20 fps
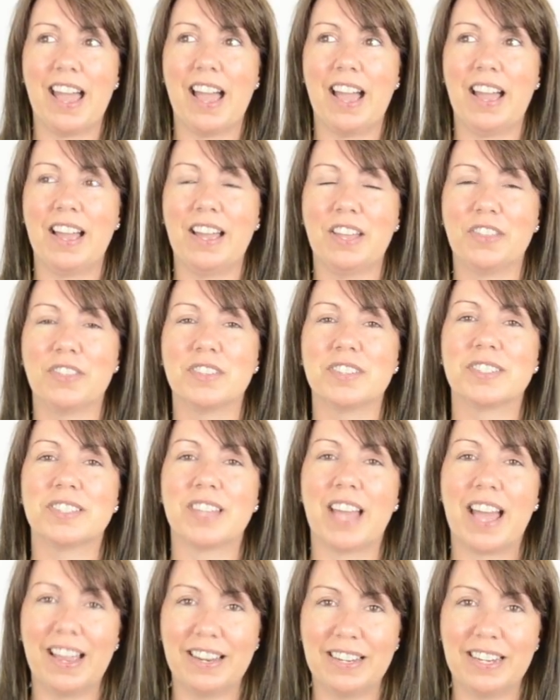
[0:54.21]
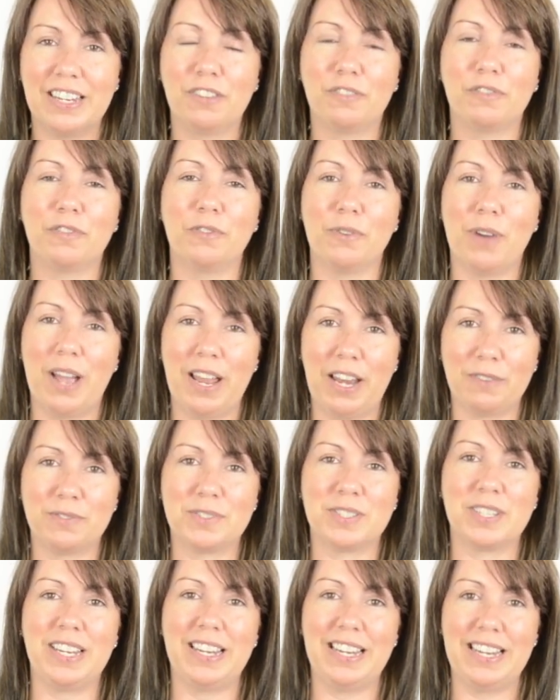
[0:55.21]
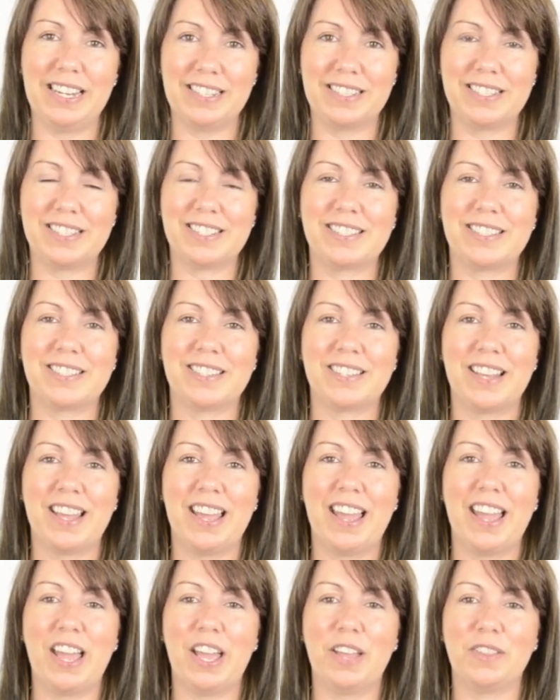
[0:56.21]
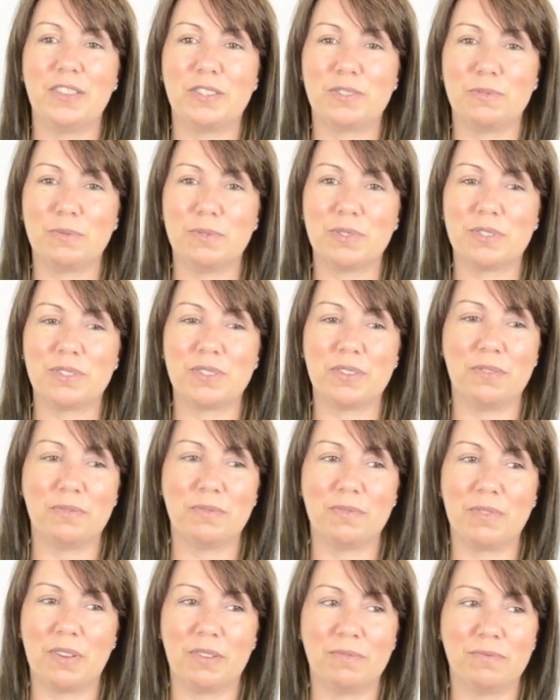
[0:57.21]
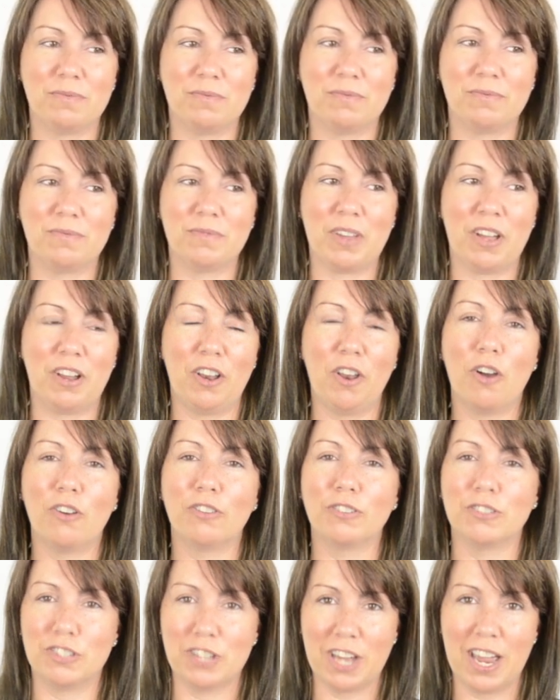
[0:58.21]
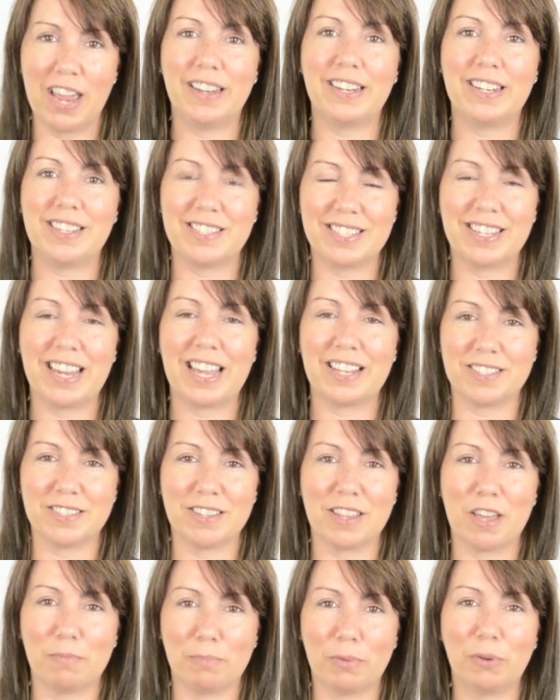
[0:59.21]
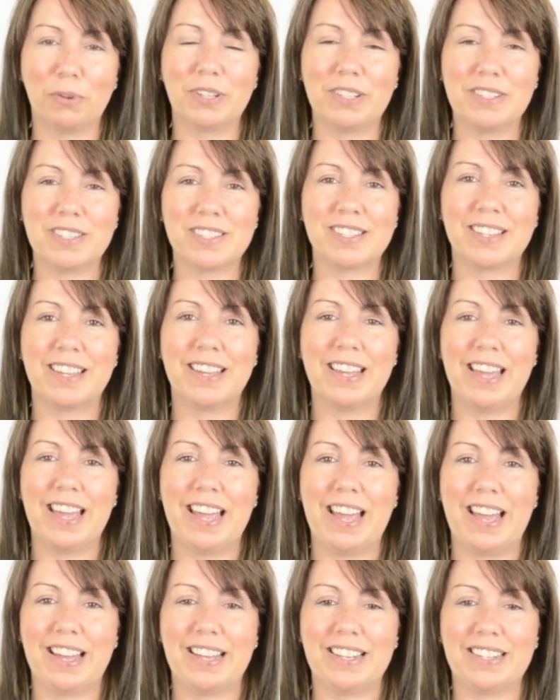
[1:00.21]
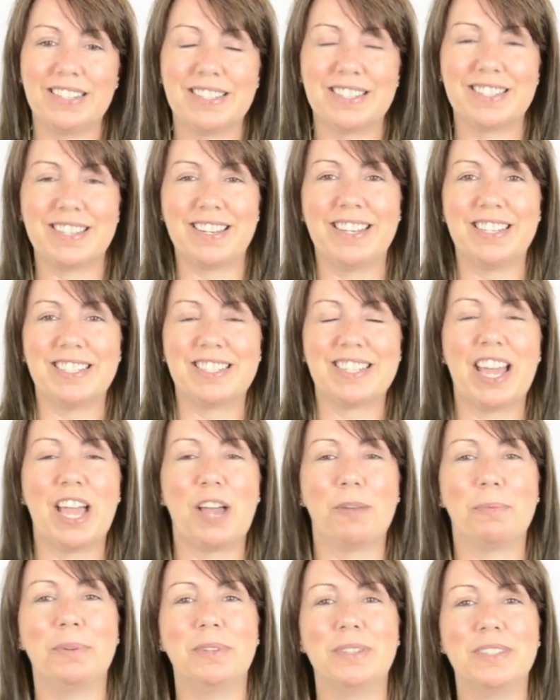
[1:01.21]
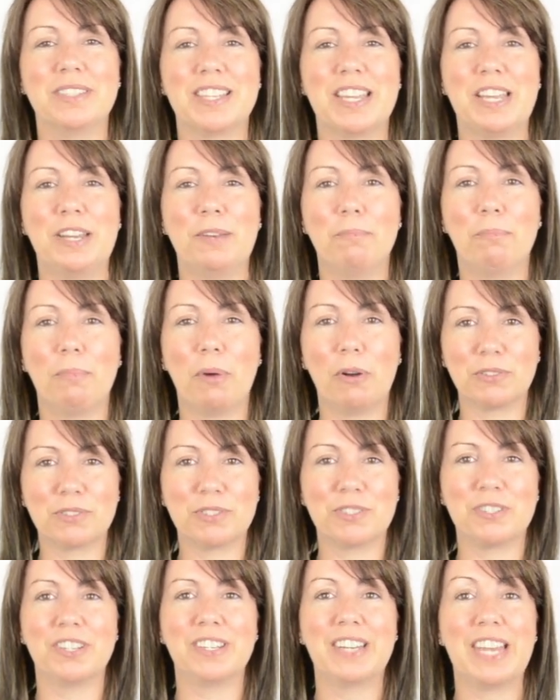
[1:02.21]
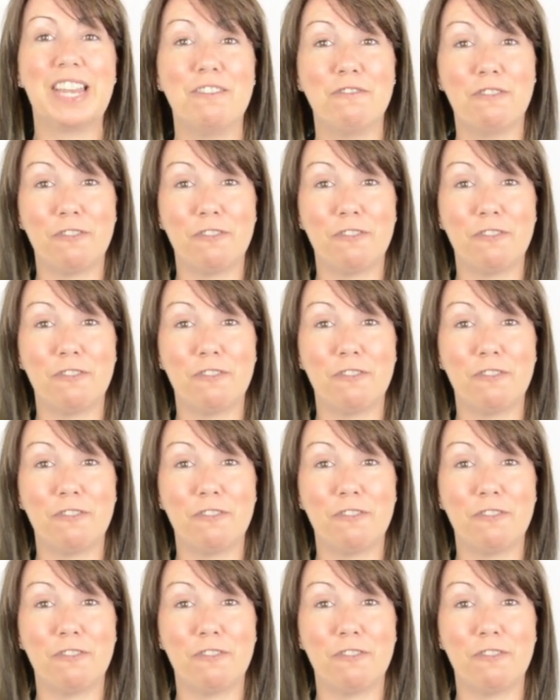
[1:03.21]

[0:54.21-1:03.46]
The signing for LFC E.L.I.T.E S, this was a long journey to get to that point, and it happened in Boston, in